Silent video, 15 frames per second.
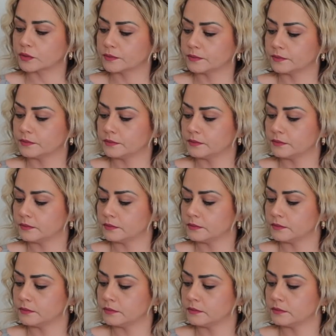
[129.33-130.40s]

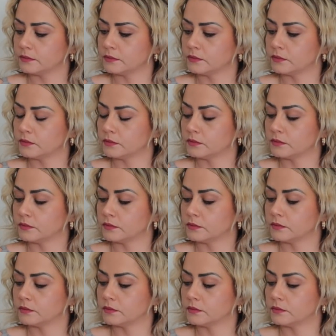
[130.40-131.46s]

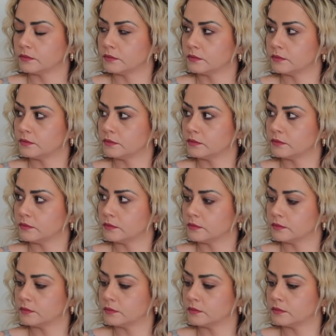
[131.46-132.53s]

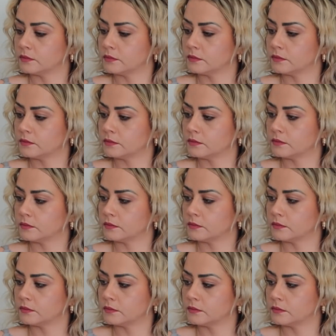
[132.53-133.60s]

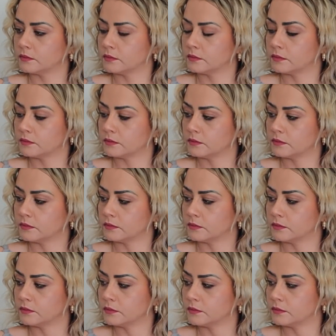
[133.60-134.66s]

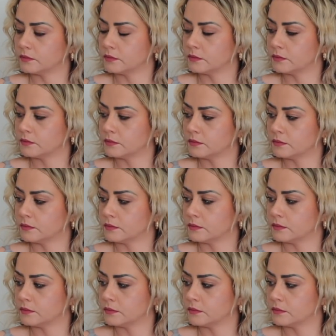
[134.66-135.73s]

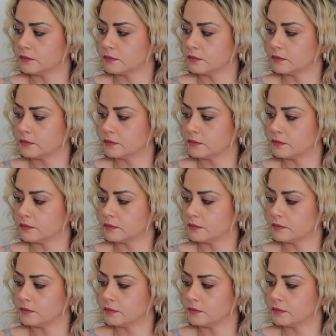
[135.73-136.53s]
No words are spoken by the person on screen.